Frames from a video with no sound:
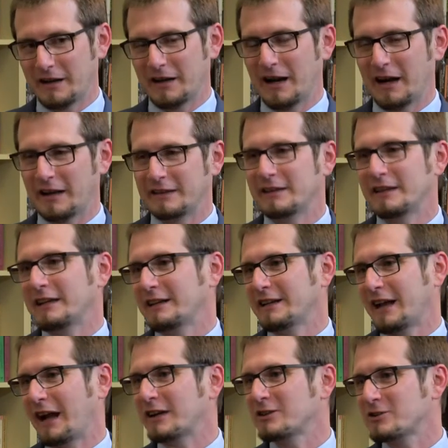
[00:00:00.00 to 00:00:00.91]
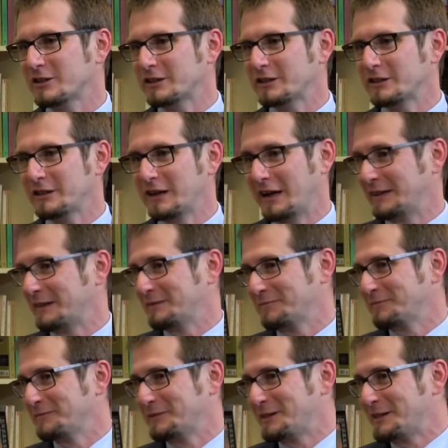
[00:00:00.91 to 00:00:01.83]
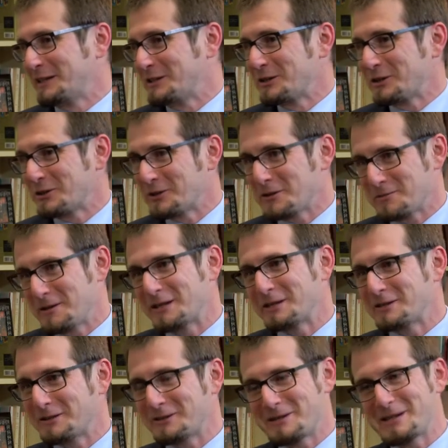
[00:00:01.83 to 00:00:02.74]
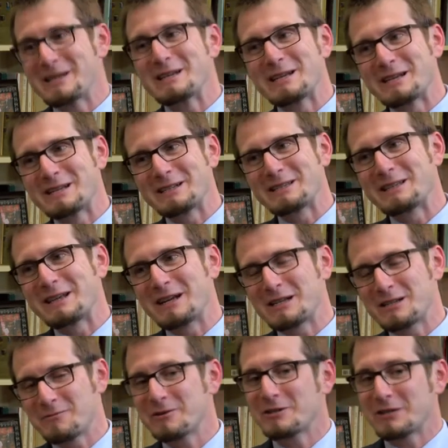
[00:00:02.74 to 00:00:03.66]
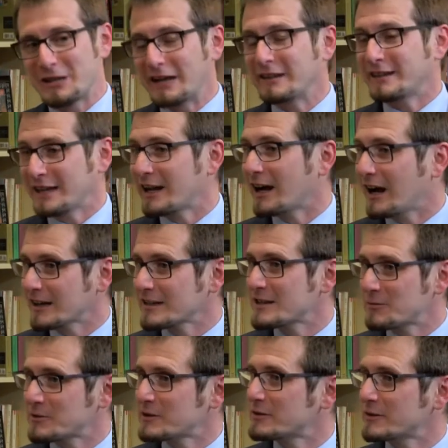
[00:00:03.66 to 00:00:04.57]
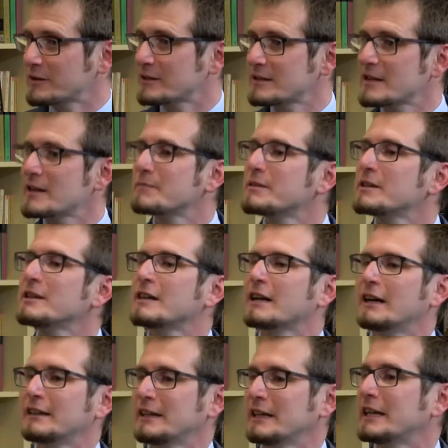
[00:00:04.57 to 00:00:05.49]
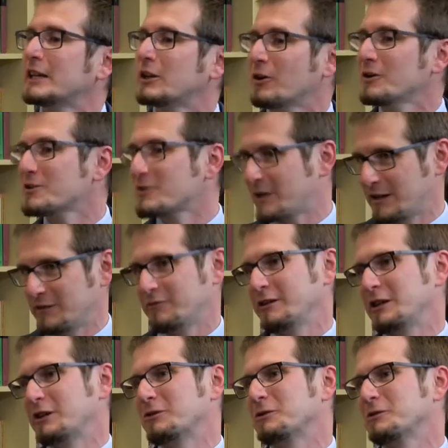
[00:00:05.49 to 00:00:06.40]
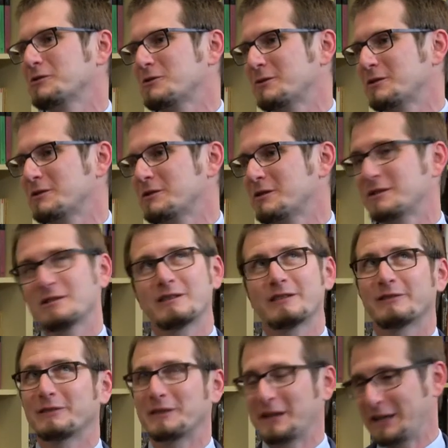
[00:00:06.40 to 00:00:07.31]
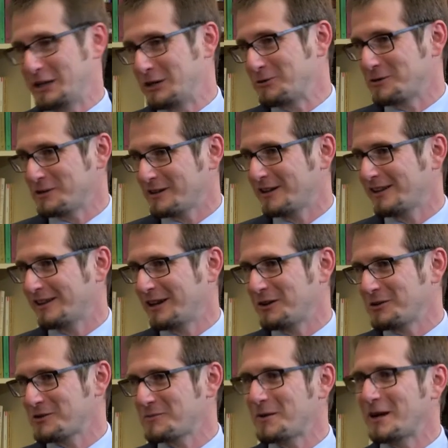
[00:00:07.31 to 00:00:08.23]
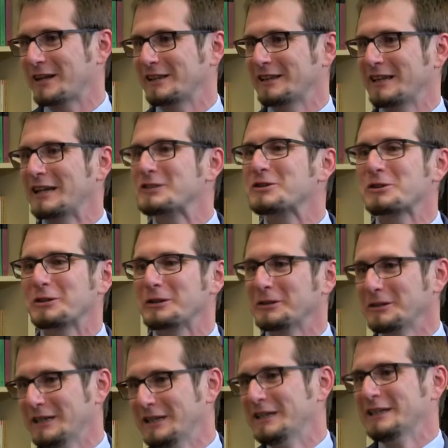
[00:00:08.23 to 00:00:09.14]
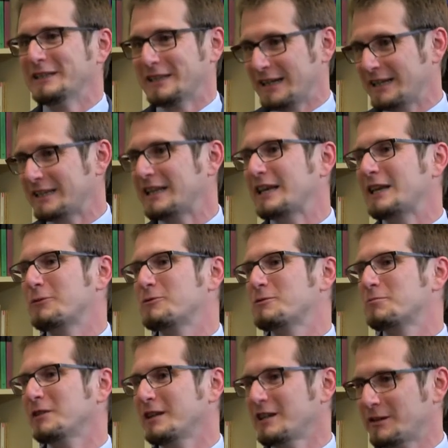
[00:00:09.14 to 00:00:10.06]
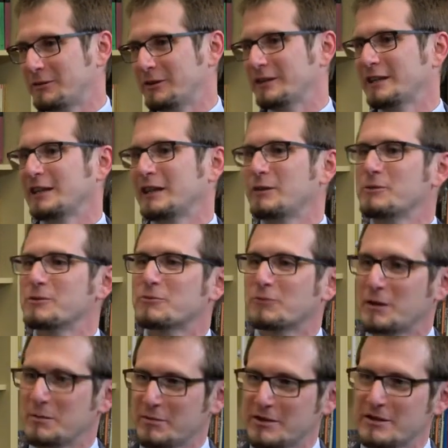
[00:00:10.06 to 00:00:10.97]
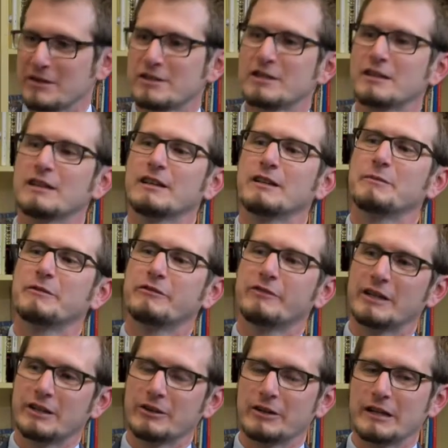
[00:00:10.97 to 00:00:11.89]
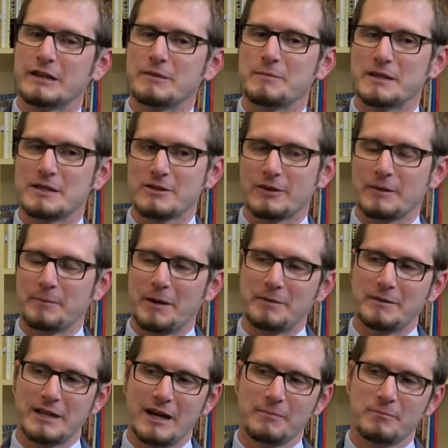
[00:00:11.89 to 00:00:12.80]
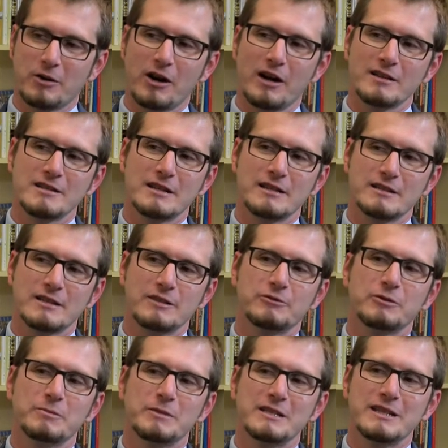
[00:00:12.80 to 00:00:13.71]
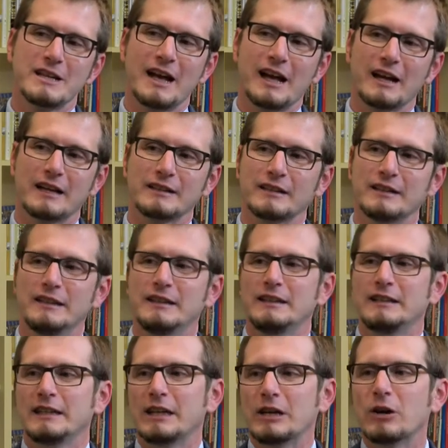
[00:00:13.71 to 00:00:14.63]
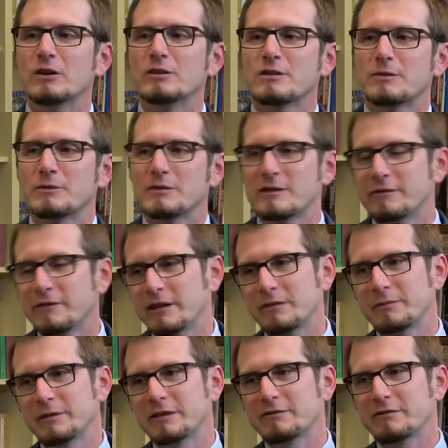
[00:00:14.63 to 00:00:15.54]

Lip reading: I think actually, it didn't occur to me until seeing it in the exhibition. I think Coxey was doing the same thing. I think he also had figural sources, interestingly also Michelangelo, that I think he was playing with, and he was repositioning them and figuring them, and so maybe that process that Rubens had, he also was developing.